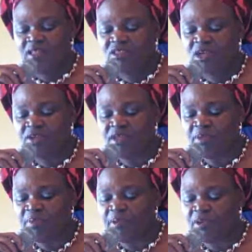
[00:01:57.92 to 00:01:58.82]
During
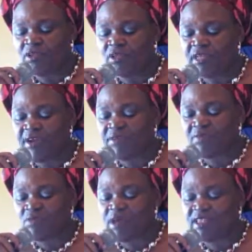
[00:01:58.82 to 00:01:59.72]
the period under
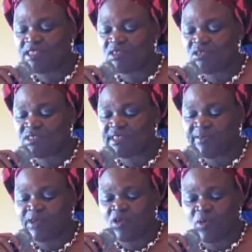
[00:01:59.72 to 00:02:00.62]
review, 82
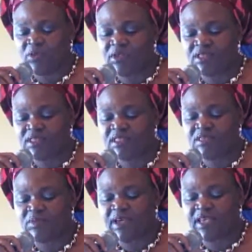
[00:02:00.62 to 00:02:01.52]
deserving
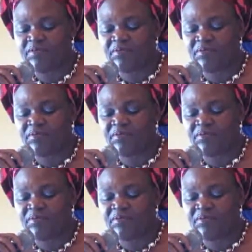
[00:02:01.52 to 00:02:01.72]
communities were